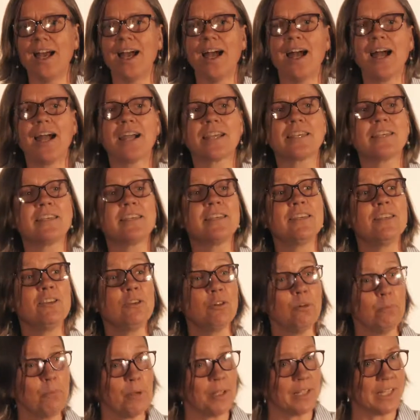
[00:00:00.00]

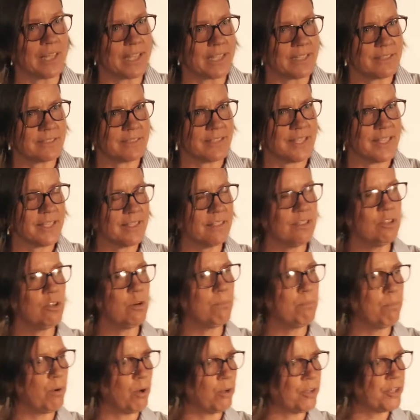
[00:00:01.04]
accumulate in your
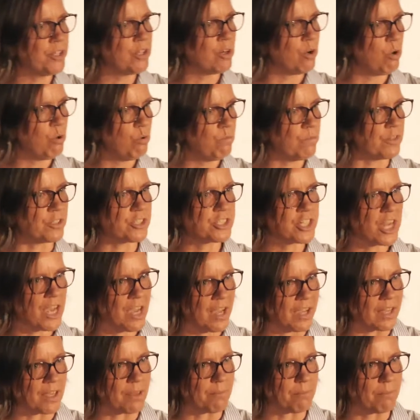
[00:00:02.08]
body over
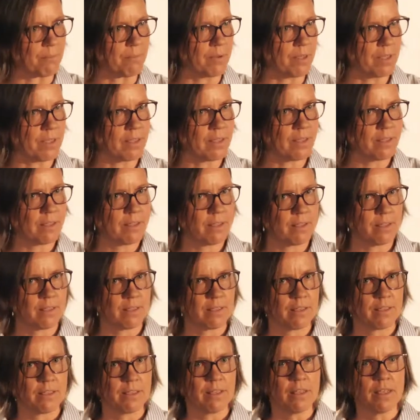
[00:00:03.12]
time.
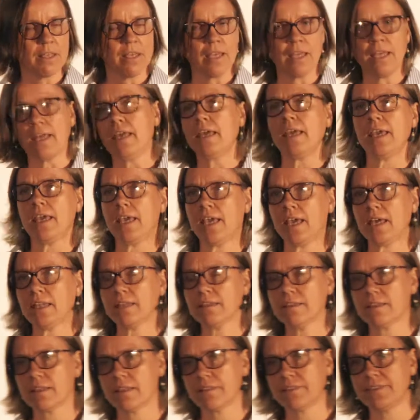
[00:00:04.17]

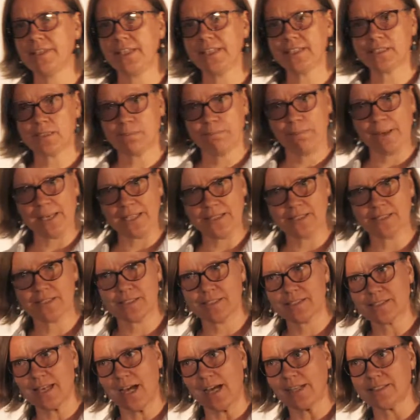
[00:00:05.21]
And these
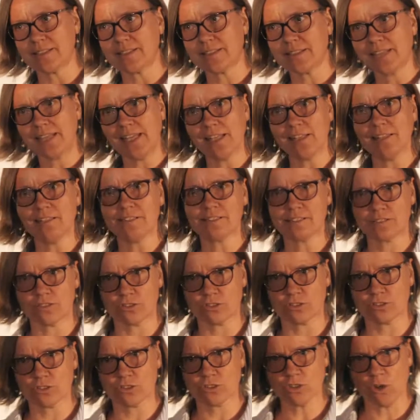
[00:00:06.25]
pesticides kills the
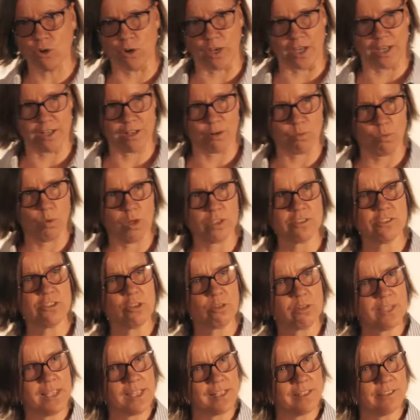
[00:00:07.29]
soil. Once you
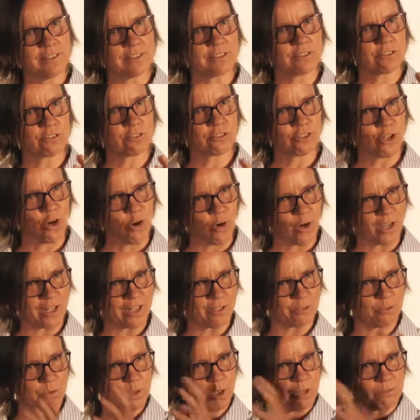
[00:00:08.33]
kill the soil
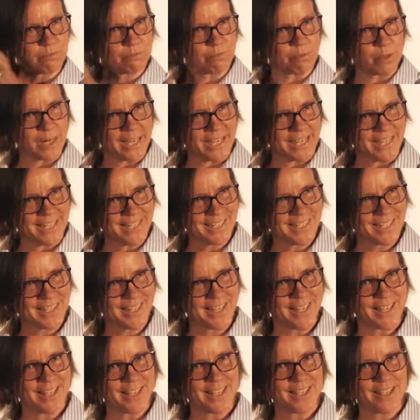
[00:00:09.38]
and you have rain,
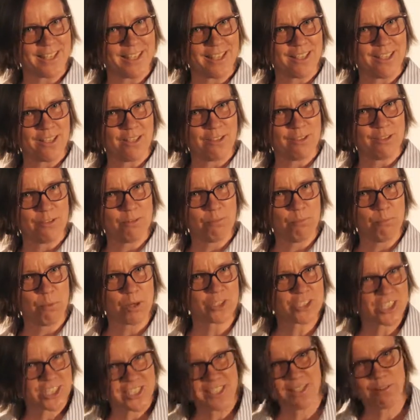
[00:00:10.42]
you
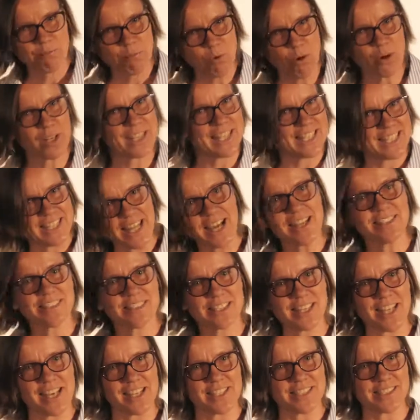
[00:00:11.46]
much more get
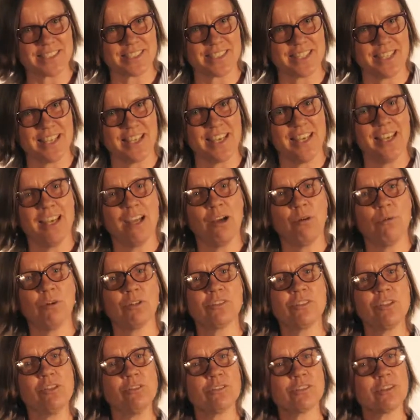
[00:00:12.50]
landslides.
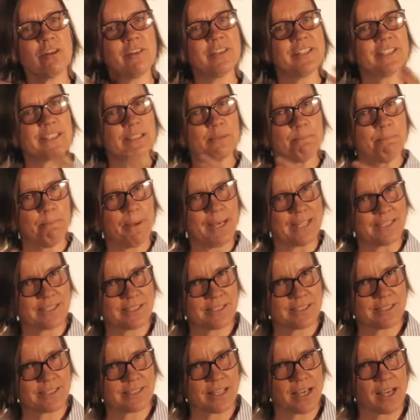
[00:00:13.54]
Once you use all these
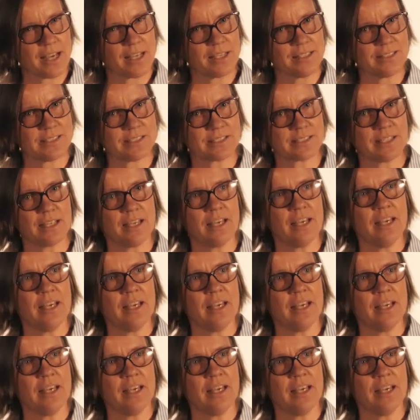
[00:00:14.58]
pesticides,